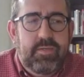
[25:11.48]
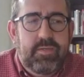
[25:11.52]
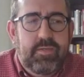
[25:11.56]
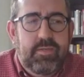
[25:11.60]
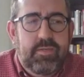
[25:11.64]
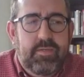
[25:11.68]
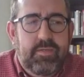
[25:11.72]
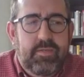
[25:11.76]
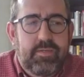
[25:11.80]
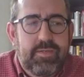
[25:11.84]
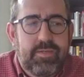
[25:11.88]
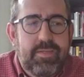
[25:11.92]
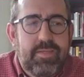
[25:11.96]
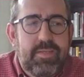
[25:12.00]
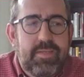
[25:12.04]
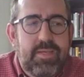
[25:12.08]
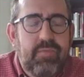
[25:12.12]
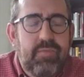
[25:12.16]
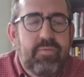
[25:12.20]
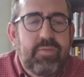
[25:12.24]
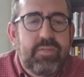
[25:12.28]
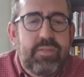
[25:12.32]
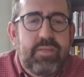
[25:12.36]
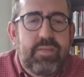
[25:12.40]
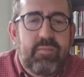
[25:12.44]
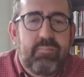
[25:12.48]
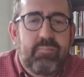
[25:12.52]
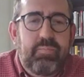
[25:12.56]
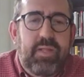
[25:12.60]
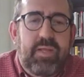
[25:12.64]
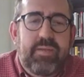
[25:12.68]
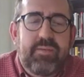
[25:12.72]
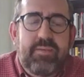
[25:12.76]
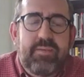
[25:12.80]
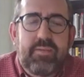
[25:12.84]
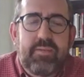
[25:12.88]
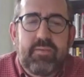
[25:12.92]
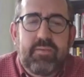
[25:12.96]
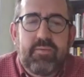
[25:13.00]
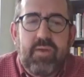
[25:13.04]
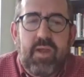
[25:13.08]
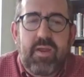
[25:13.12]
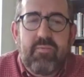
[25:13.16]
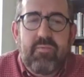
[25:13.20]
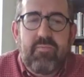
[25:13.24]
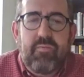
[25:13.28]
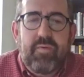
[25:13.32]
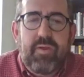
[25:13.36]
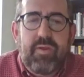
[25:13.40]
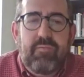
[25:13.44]
uh, evenly split,
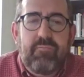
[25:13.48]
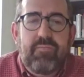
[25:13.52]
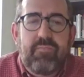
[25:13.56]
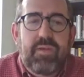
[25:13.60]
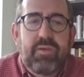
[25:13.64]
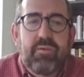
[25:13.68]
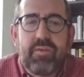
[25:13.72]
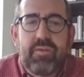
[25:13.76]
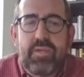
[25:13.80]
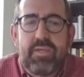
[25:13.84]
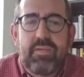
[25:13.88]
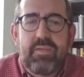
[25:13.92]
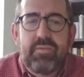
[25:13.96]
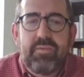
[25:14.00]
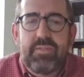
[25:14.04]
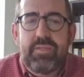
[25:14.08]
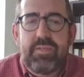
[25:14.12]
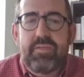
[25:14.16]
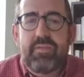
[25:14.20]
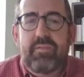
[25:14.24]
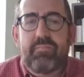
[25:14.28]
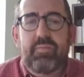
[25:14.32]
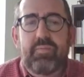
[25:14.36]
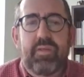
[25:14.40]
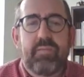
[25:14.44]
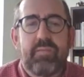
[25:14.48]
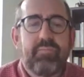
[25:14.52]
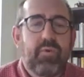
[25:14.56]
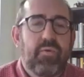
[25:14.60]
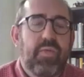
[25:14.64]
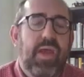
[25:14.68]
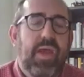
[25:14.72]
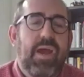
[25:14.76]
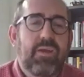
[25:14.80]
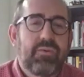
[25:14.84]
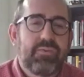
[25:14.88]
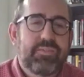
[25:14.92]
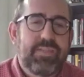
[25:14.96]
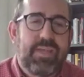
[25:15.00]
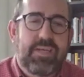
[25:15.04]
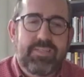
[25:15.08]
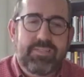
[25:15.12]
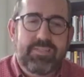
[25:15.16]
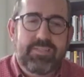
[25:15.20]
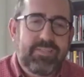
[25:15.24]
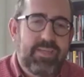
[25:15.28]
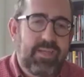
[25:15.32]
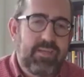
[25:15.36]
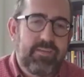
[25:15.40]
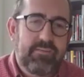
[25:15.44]
right? We've got a very evenly split, both House
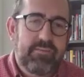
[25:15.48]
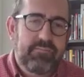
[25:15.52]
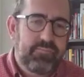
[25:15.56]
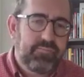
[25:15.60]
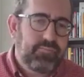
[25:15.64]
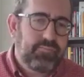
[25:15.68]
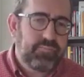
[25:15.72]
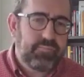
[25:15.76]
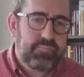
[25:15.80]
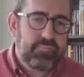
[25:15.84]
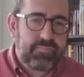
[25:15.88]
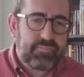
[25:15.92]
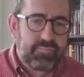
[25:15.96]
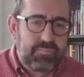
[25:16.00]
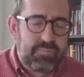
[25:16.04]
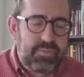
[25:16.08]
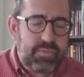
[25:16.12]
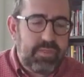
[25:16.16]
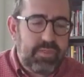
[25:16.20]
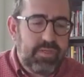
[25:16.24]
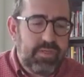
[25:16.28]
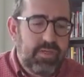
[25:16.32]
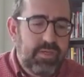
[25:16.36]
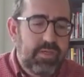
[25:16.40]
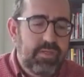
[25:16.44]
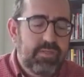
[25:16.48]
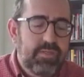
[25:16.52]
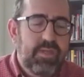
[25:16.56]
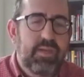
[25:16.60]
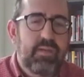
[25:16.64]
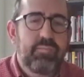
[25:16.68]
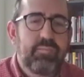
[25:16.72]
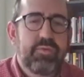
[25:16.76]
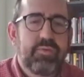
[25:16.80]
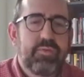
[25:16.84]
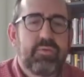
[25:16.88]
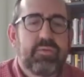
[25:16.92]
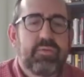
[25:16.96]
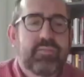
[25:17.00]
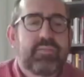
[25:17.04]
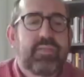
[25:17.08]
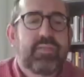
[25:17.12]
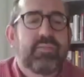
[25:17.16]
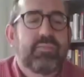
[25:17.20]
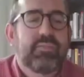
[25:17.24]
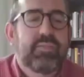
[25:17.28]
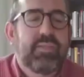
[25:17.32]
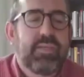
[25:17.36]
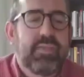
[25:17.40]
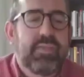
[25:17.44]
and Senate, uh, tiny majorities
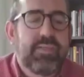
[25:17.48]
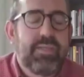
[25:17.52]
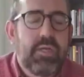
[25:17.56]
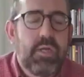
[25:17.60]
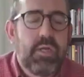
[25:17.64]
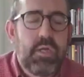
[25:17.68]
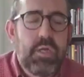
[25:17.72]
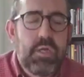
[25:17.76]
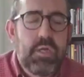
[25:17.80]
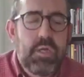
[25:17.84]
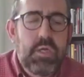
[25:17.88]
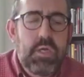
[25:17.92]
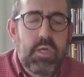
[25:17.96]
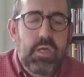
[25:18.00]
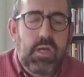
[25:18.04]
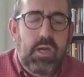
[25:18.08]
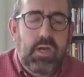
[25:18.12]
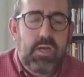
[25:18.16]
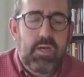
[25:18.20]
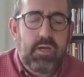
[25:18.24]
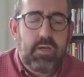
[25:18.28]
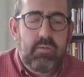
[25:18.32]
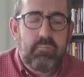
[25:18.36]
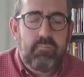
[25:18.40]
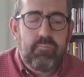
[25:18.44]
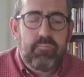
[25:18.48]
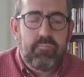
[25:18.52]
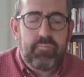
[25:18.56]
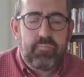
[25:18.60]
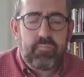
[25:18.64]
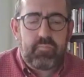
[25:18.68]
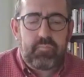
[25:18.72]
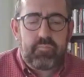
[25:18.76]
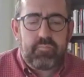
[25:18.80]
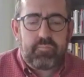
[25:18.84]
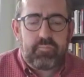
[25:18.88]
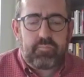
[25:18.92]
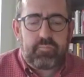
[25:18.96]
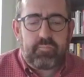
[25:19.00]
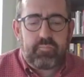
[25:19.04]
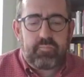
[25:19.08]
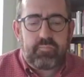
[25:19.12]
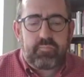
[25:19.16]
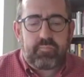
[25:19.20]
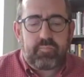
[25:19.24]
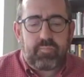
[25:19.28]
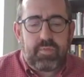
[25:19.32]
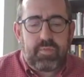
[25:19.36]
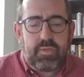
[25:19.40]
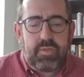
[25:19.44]
on either side. Um,
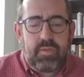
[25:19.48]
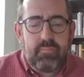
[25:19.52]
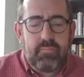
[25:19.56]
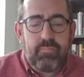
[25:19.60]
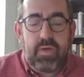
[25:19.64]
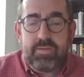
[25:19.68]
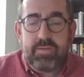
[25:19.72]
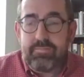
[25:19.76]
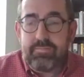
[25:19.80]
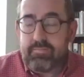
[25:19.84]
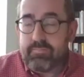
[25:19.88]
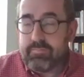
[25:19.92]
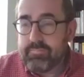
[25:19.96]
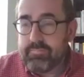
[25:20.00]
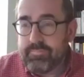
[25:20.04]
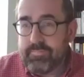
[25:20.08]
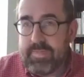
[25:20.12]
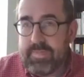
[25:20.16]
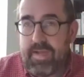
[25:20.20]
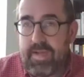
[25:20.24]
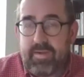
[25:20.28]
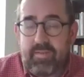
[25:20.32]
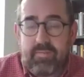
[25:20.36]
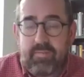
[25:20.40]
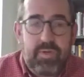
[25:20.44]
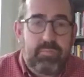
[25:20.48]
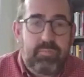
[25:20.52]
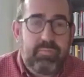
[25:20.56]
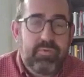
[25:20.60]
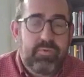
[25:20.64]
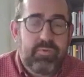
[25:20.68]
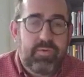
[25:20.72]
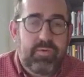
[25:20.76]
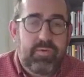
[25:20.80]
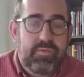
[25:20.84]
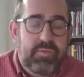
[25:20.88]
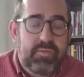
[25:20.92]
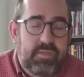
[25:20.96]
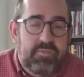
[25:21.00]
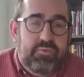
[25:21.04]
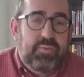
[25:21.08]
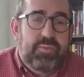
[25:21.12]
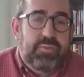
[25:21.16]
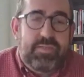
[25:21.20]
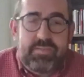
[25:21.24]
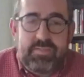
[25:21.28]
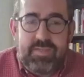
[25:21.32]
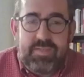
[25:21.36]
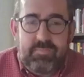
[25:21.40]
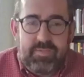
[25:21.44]
but that is probably going to change
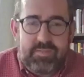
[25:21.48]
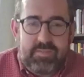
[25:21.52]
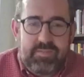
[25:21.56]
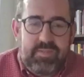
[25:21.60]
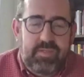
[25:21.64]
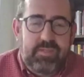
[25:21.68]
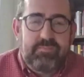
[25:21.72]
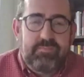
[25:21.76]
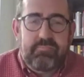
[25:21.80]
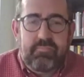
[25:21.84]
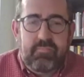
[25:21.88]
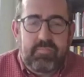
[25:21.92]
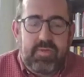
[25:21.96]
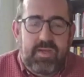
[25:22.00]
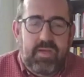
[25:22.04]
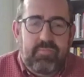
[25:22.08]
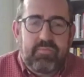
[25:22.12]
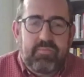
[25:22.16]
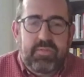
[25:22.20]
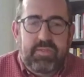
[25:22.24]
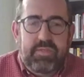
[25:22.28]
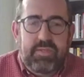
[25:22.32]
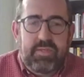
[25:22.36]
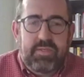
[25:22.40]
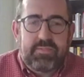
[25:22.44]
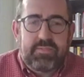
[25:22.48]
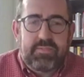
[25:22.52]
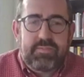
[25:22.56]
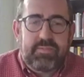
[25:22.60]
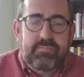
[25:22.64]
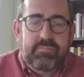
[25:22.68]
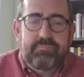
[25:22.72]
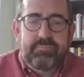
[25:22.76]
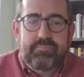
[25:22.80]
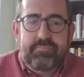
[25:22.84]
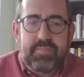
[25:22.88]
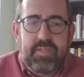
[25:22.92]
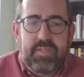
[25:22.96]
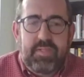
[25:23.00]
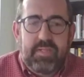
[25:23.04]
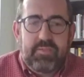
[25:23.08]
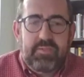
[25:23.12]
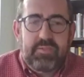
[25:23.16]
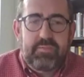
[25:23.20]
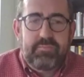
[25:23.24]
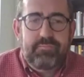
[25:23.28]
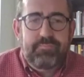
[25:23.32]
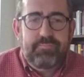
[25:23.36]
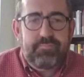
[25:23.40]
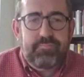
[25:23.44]
to at least some extent after the next
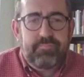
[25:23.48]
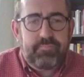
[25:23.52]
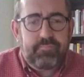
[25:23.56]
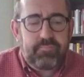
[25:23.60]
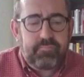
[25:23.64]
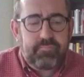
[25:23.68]
election.